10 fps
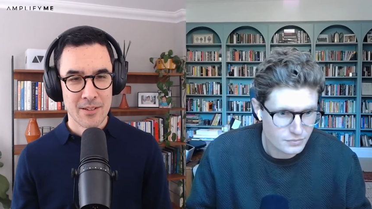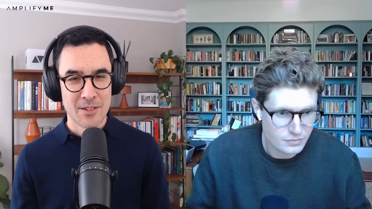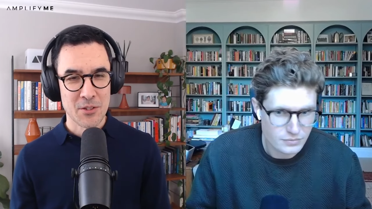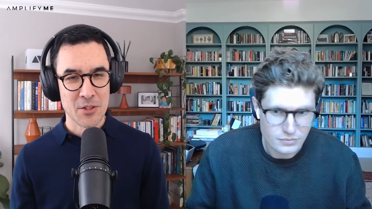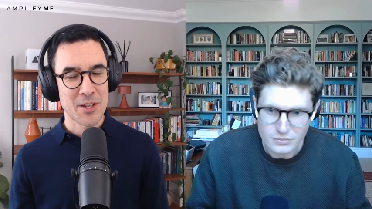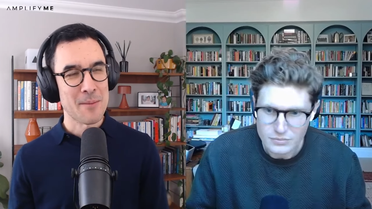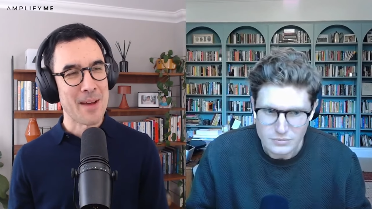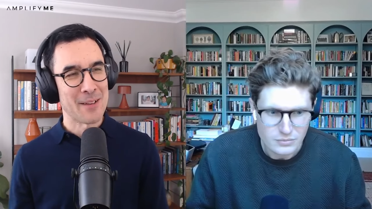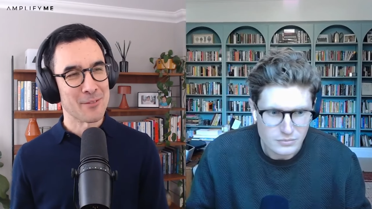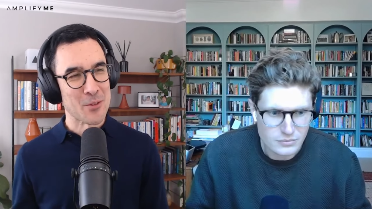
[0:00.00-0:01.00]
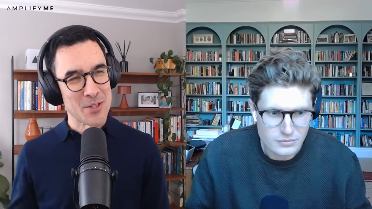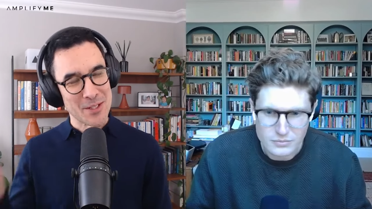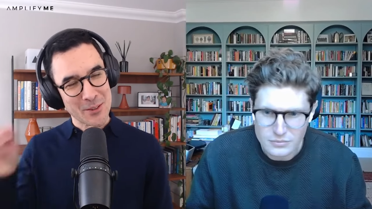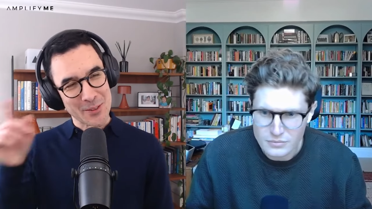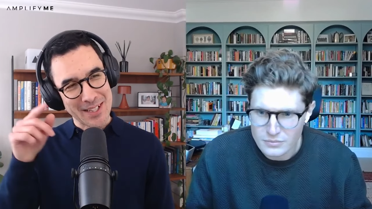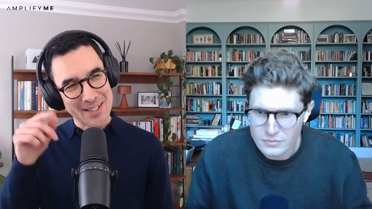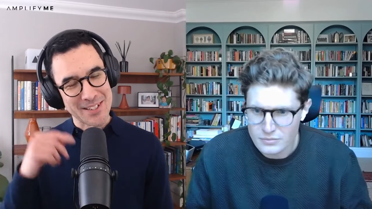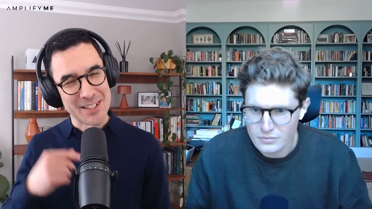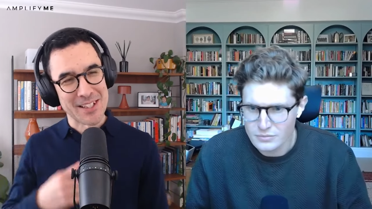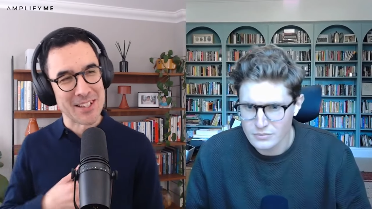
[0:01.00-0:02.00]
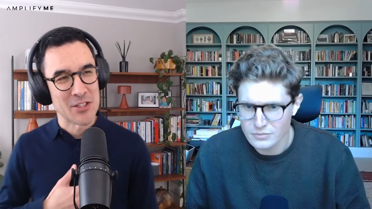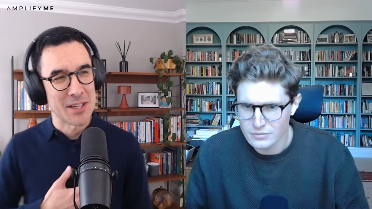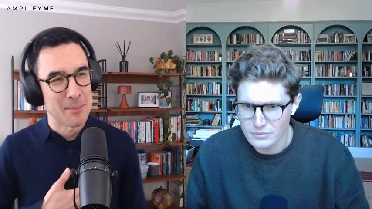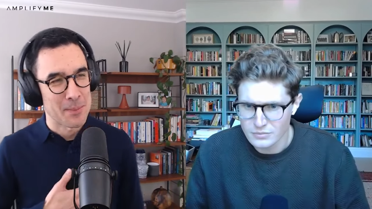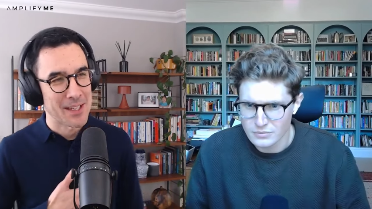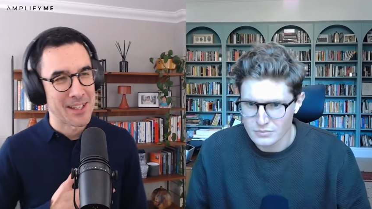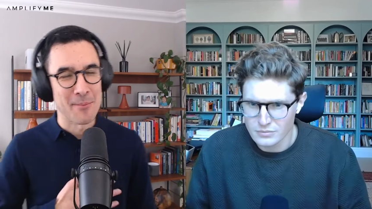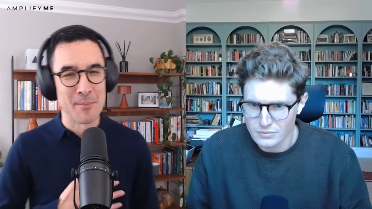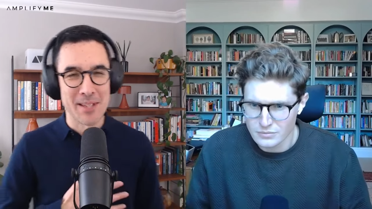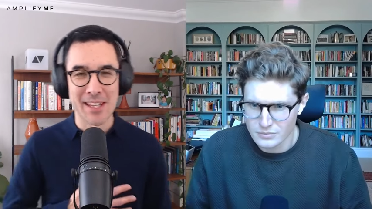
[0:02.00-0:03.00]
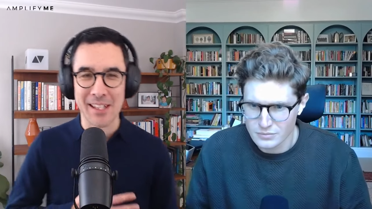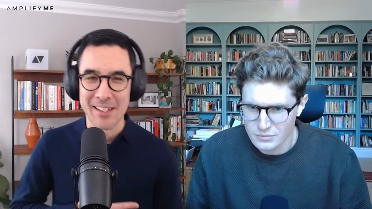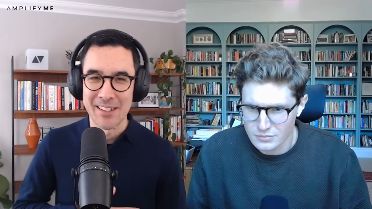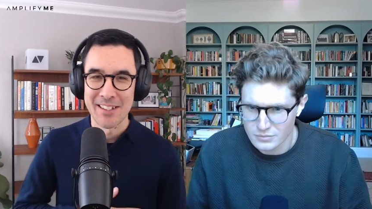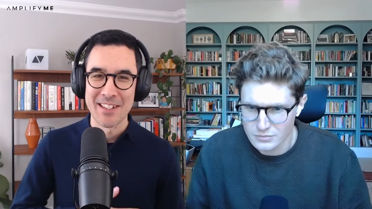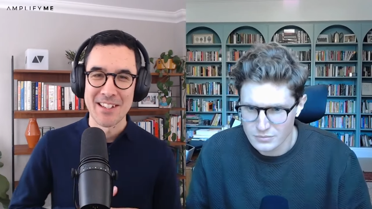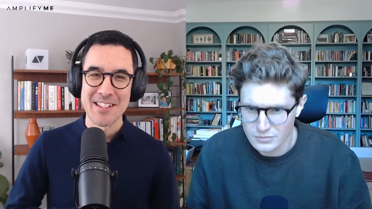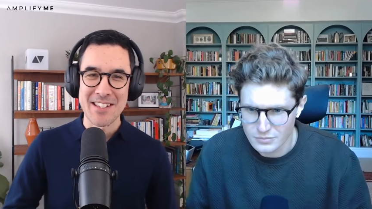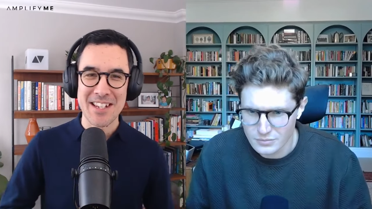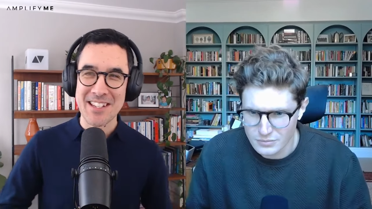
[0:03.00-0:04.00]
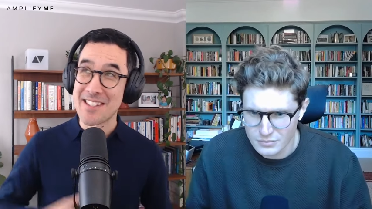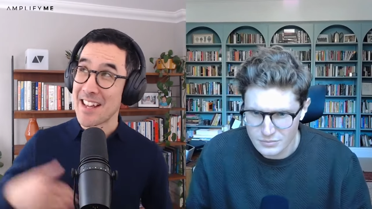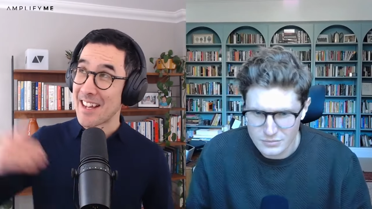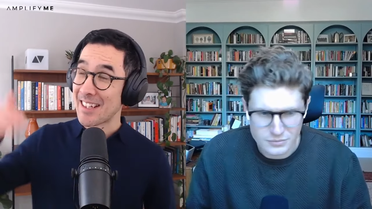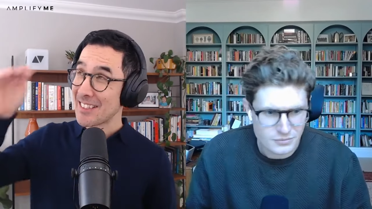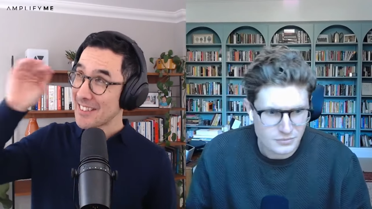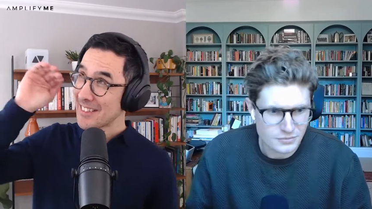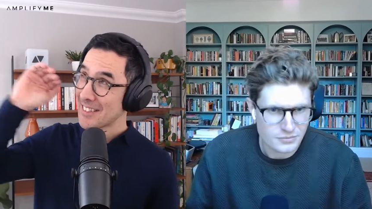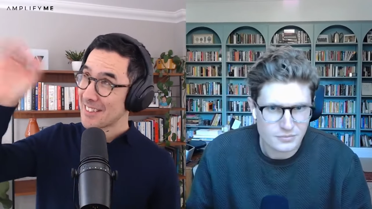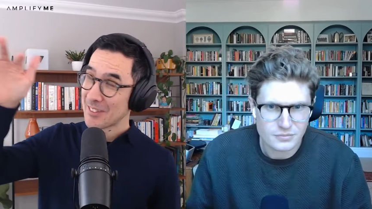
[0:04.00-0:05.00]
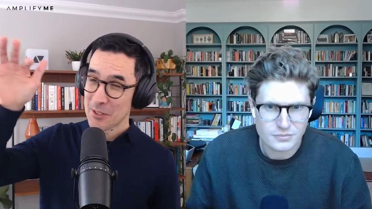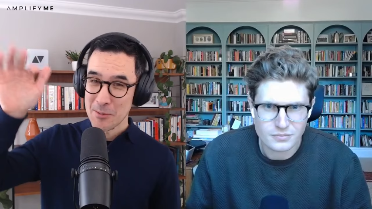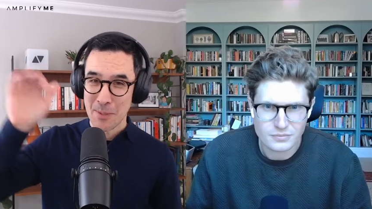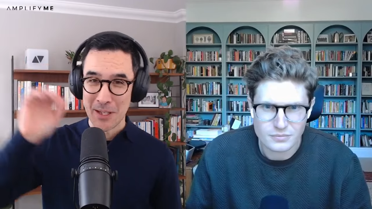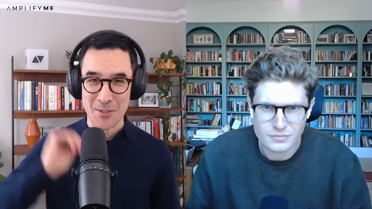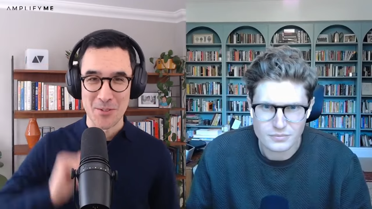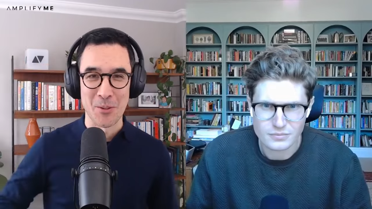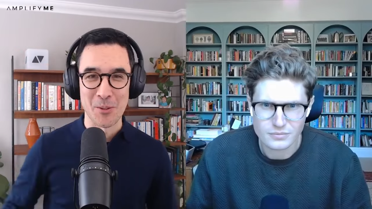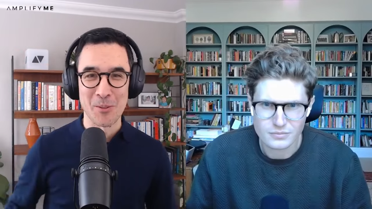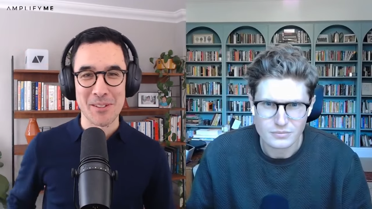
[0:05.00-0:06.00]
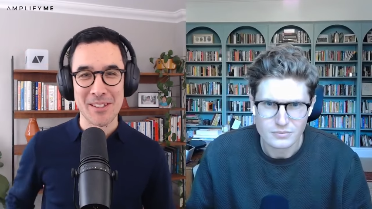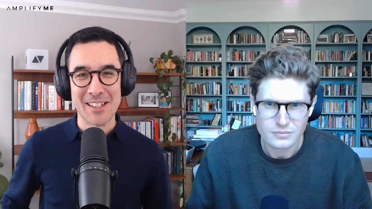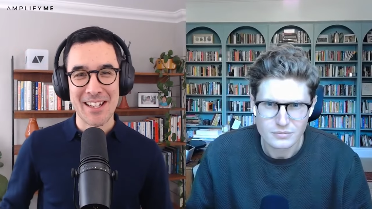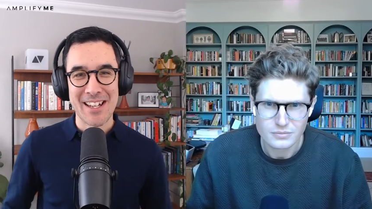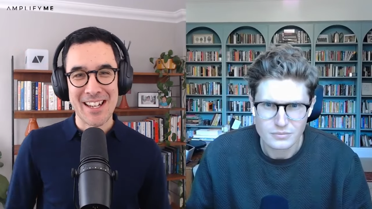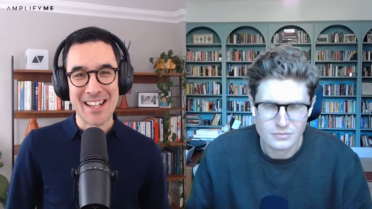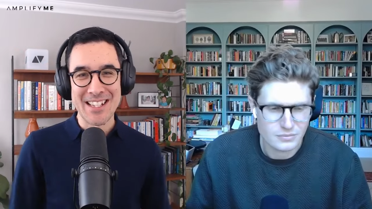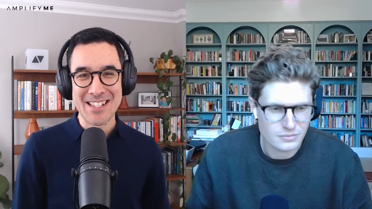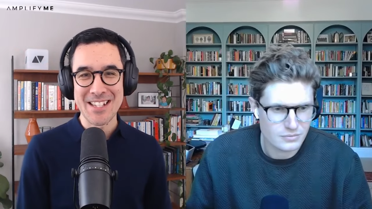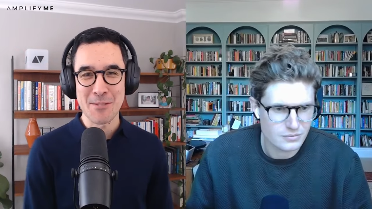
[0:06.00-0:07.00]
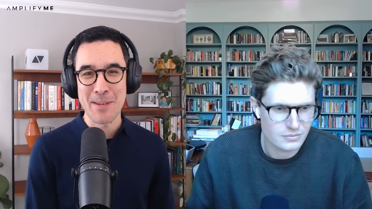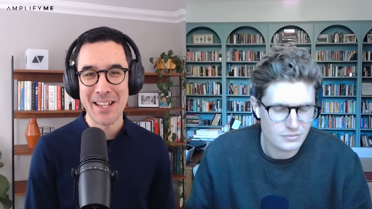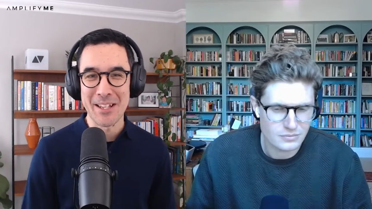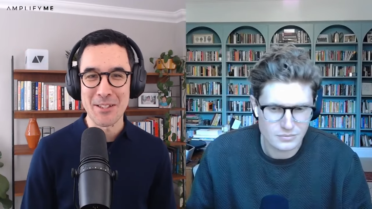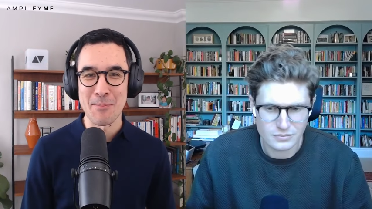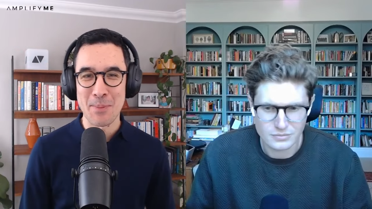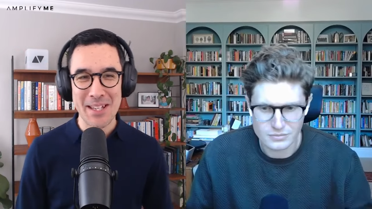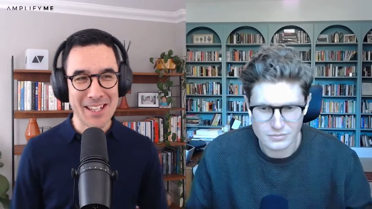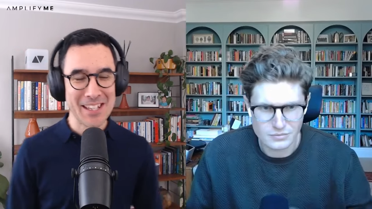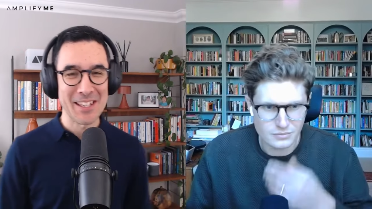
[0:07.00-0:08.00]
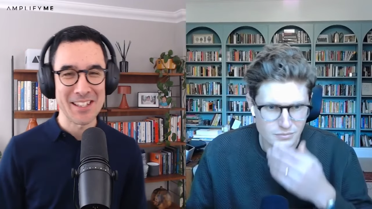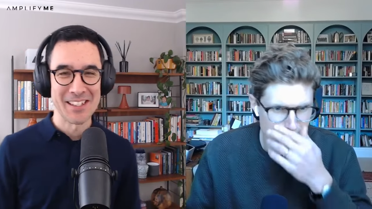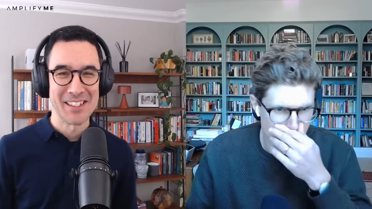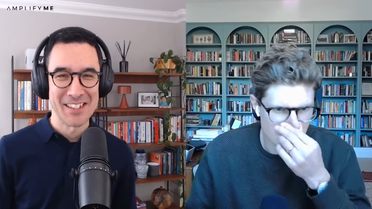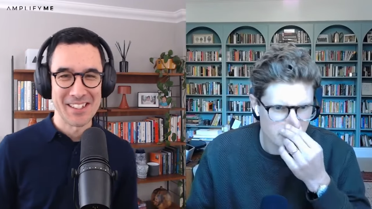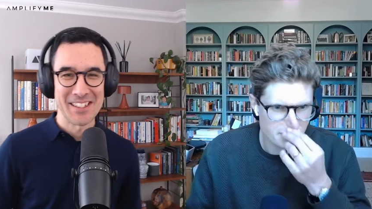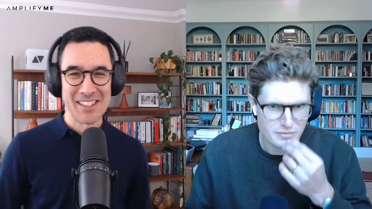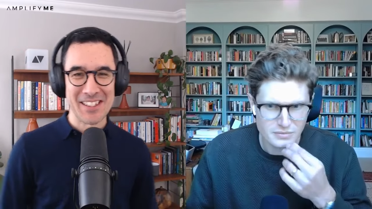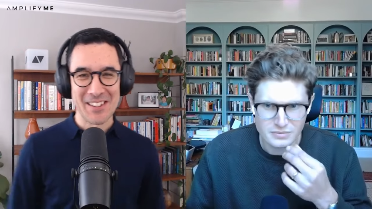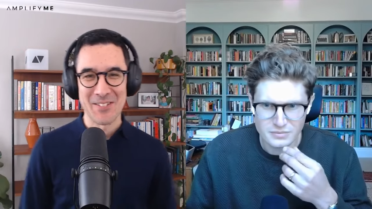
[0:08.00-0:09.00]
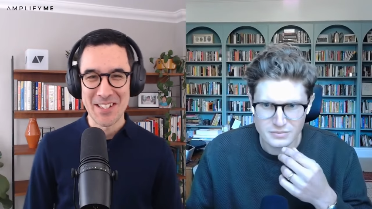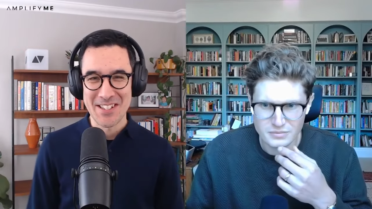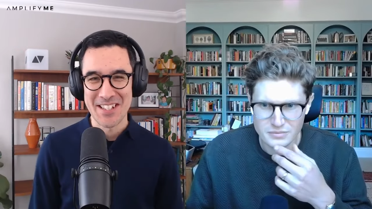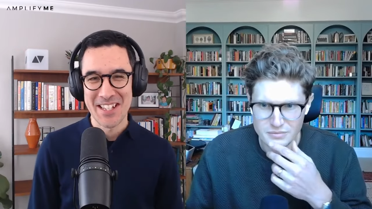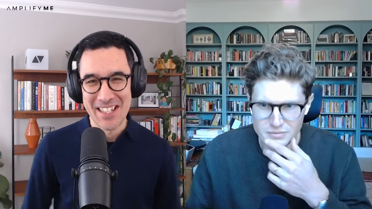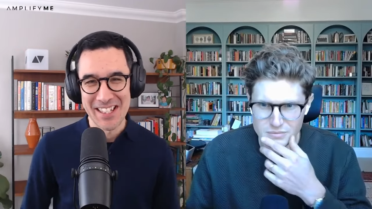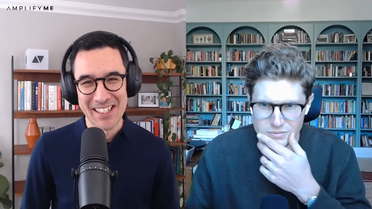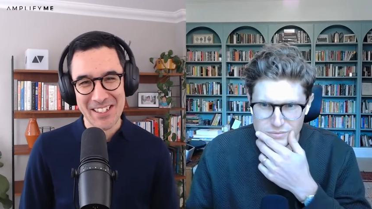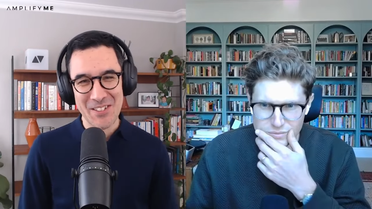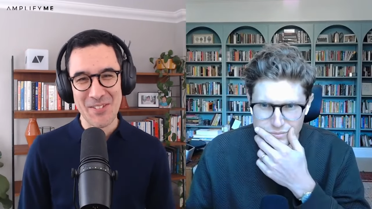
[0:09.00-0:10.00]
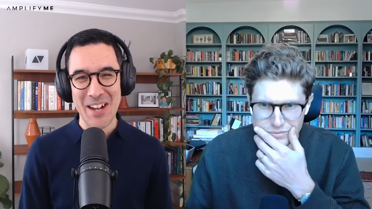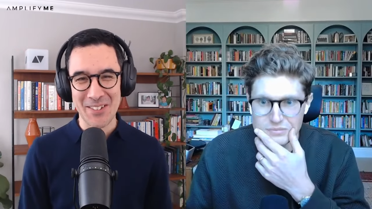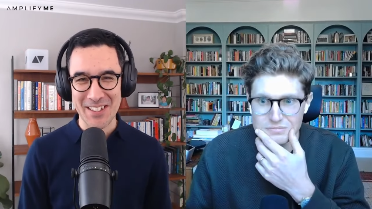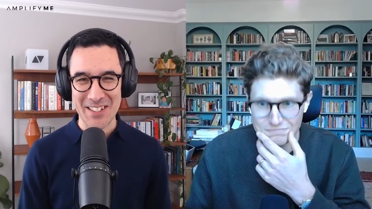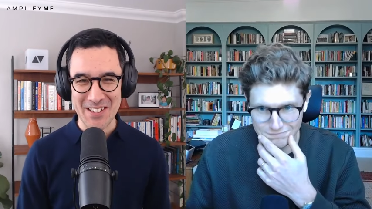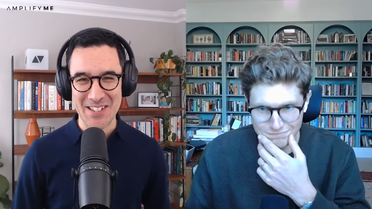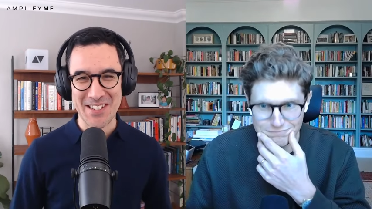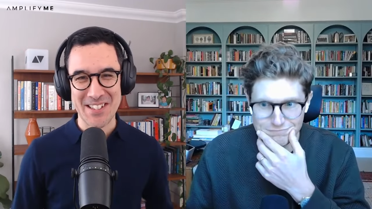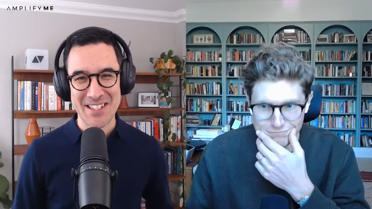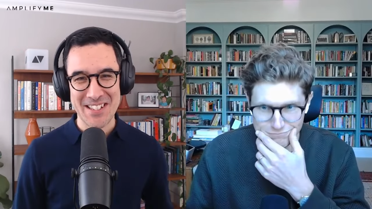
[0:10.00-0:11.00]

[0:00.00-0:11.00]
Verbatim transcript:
Speaker 1: So just going back full circle then to the JPMD. So he's there on his pedestal, and is he speaking to PE, VC, founders,